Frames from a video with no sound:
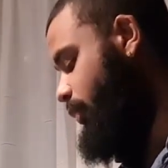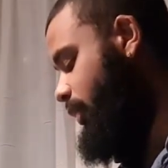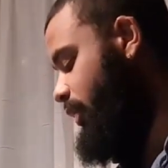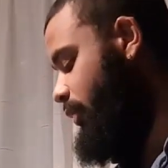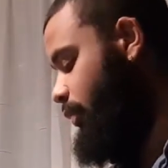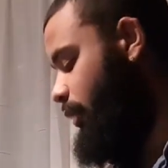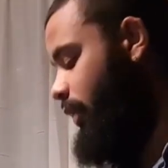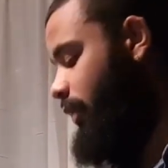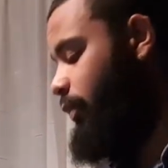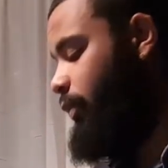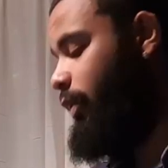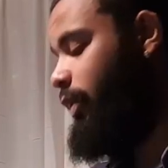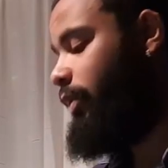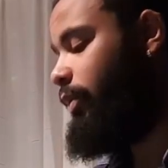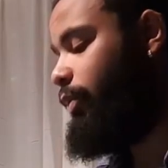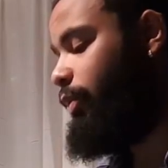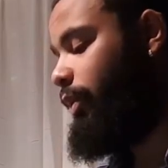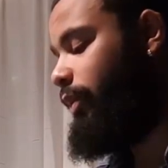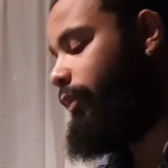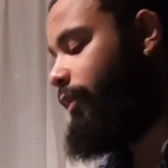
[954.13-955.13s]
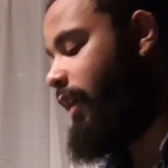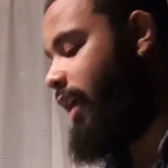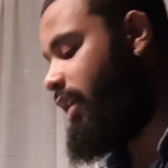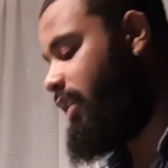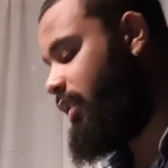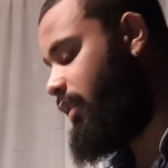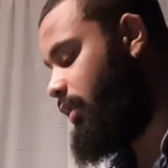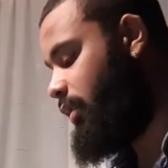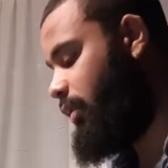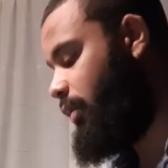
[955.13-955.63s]
We we we, we
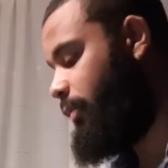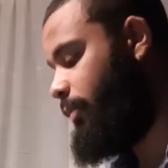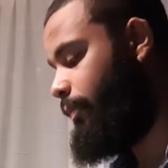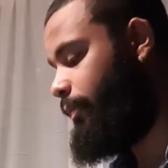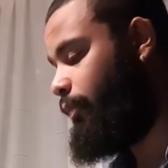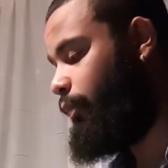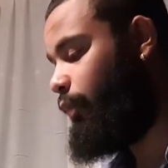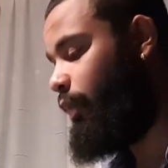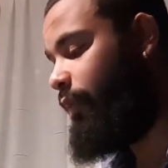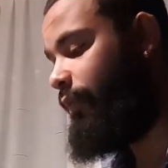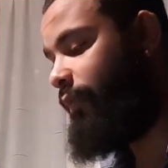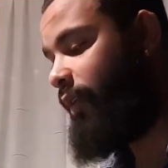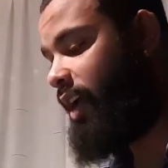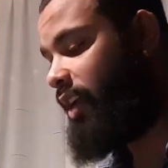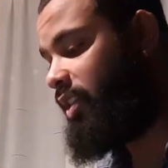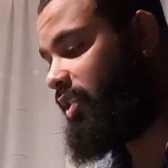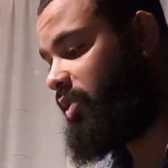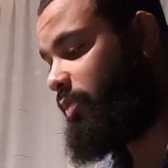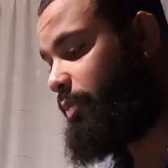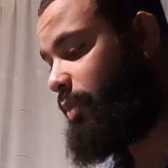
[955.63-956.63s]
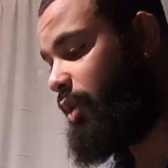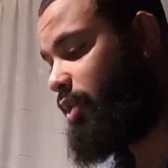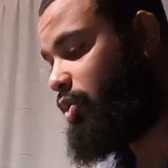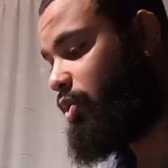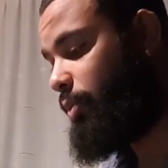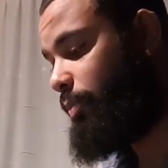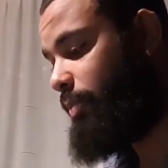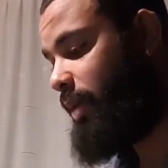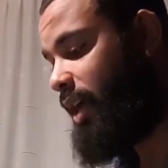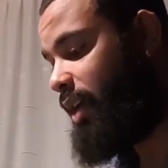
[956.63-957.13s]
fight um we fight the
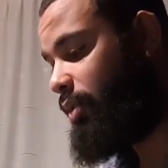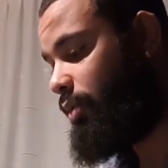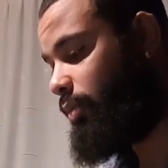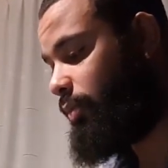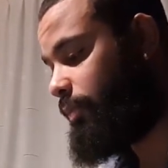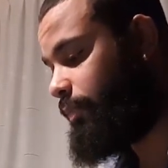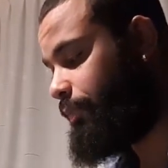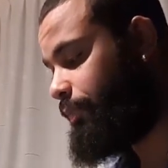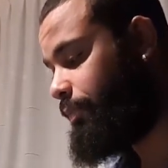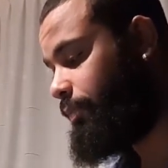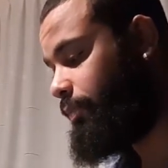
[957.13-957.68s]
spiritual battle.